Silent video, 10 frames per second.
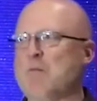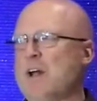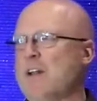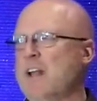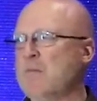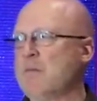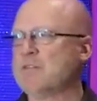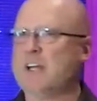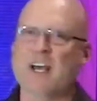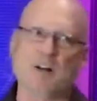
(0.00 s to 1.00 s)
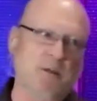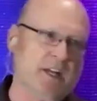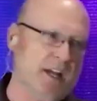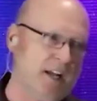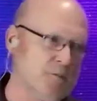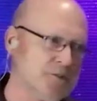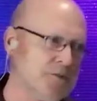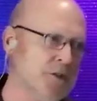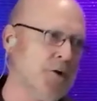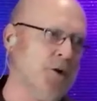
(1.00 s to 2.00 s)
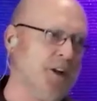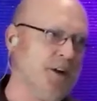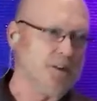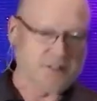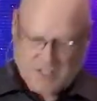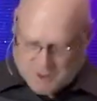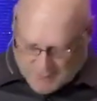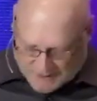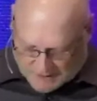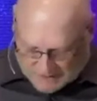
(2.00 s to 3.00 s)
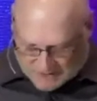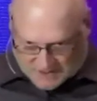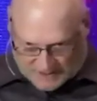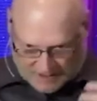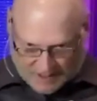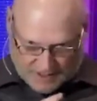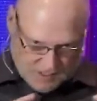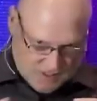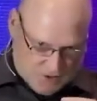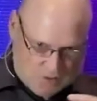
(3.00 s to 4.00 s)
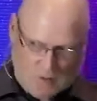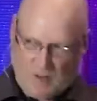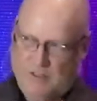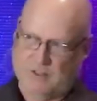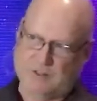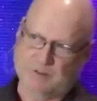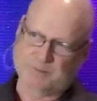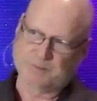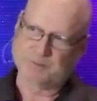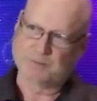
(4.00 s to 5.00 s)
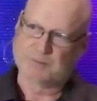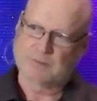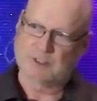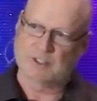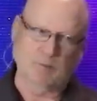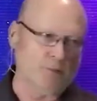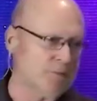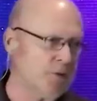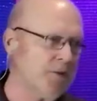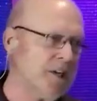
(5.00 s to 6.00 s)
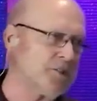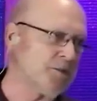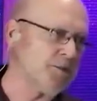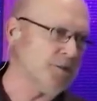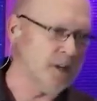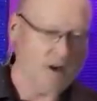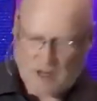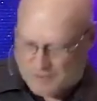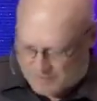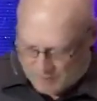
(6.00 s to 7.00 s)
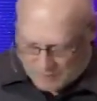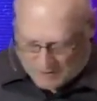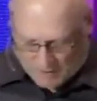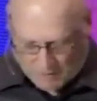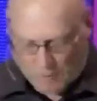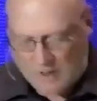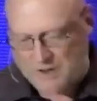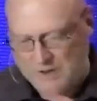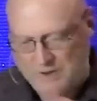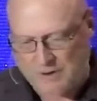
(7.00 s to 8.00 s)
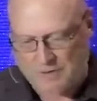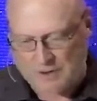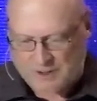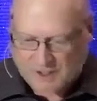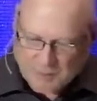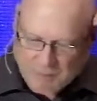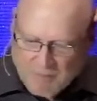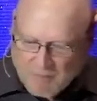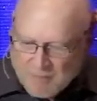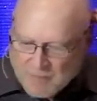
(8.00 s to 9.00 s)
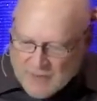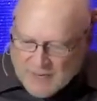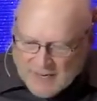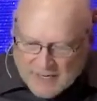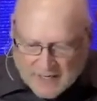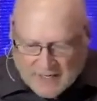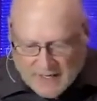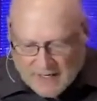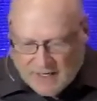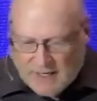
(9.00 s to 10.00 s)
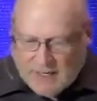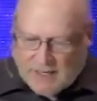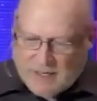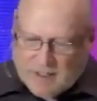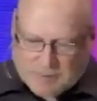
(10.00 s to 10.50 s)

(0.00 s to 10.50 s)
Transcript: by the name of Dan McAdams. For 30 years, he's been studying these stories. He's a professor and author from uh, Northwestern University. And, and, and